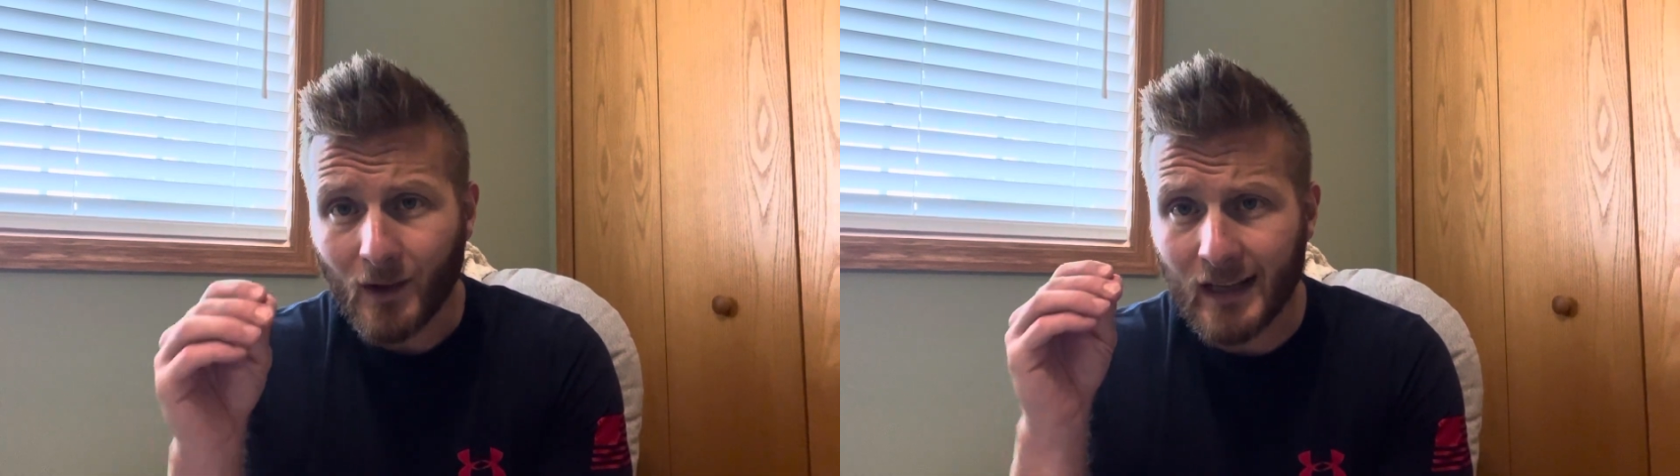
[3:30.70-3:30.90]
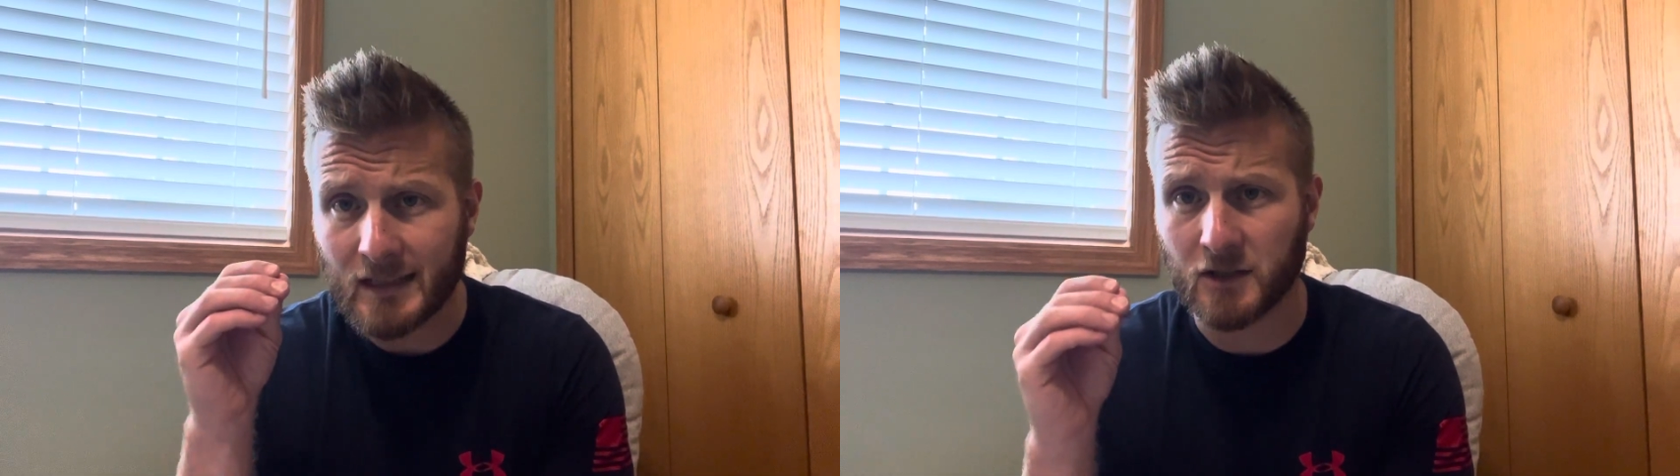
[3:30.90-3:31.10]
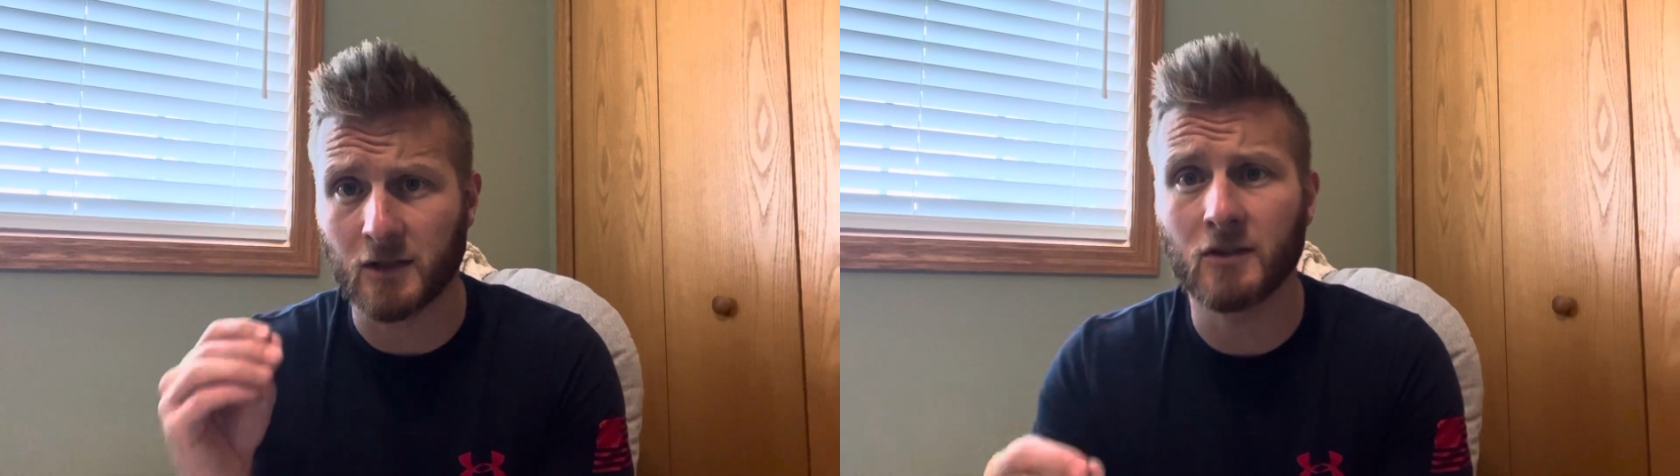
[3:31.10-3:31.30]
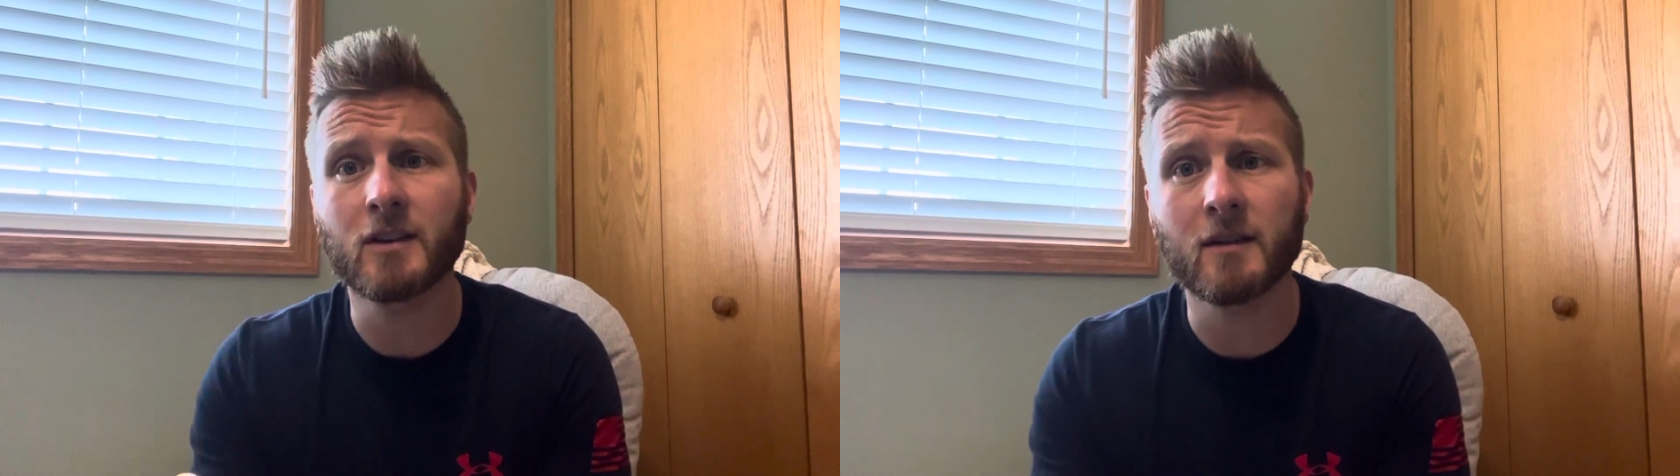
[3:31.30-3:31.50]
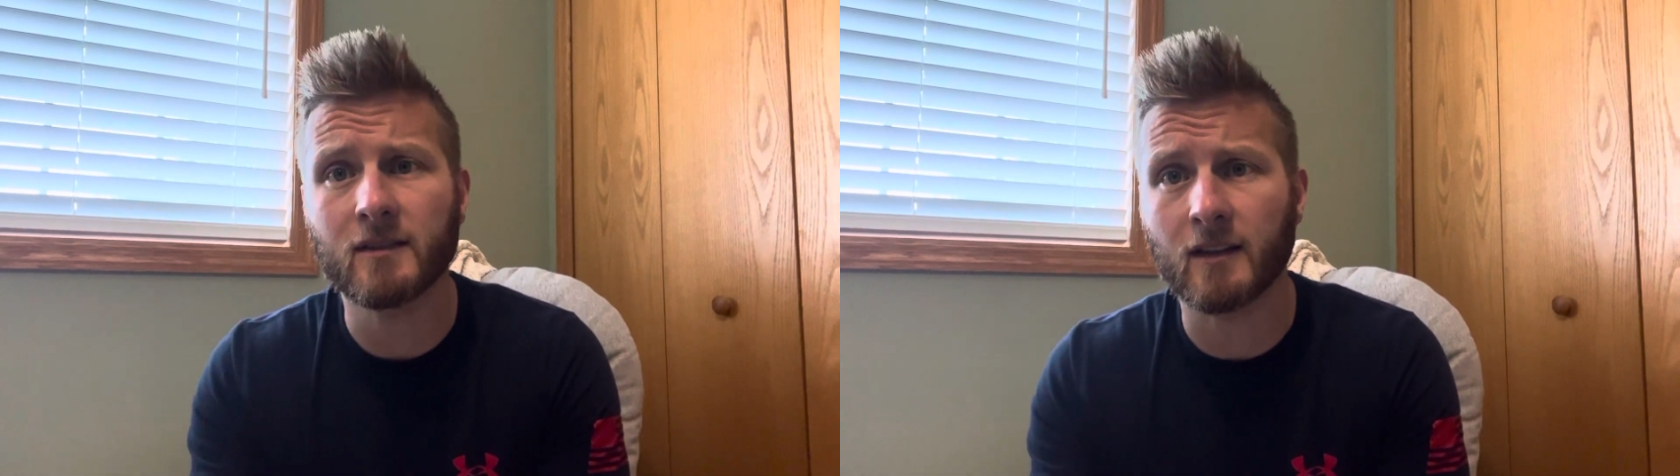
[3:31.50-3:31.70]
He's going to look
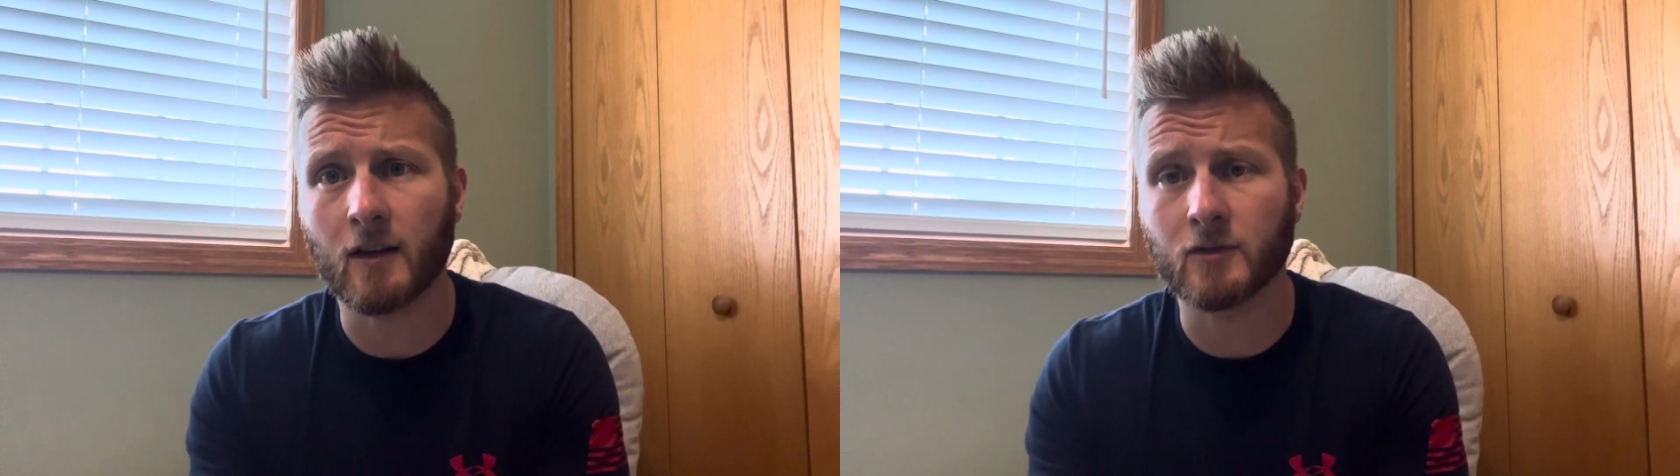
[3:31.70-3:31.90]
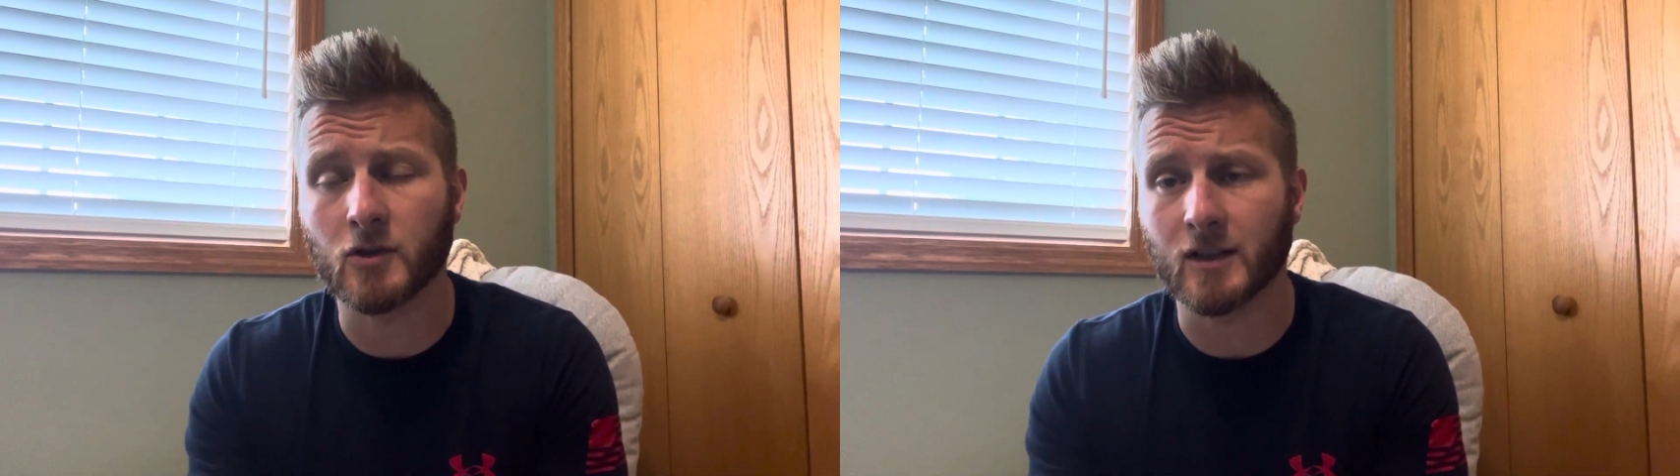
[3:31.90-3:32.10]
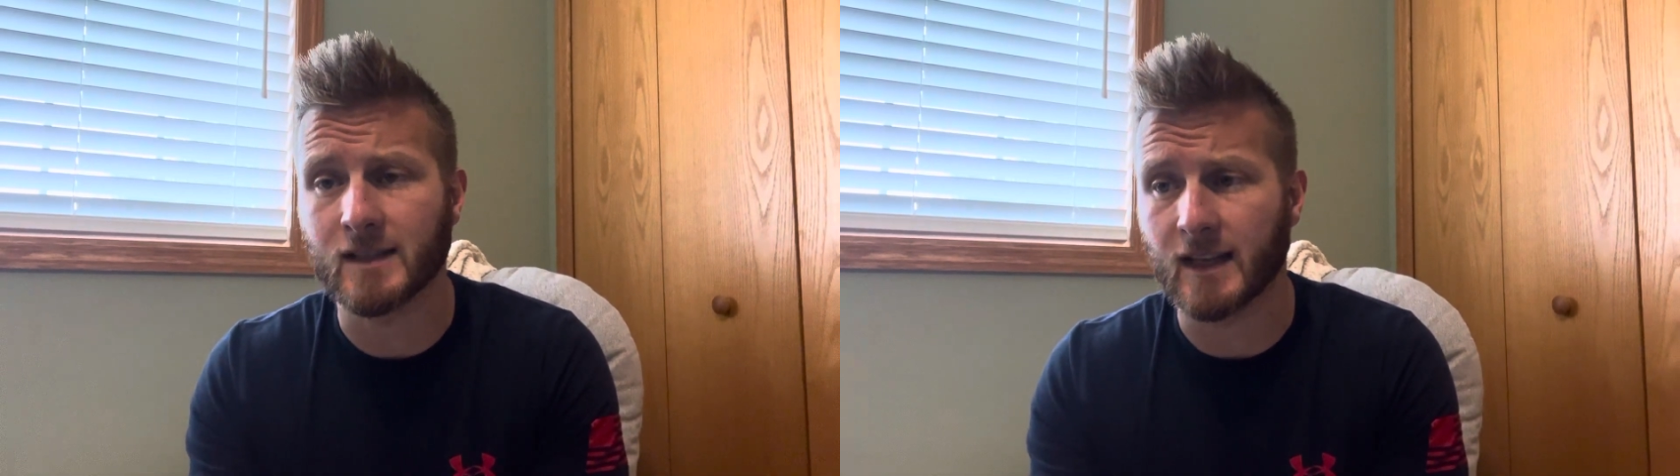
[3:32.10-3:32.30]
at Dalvin Cook and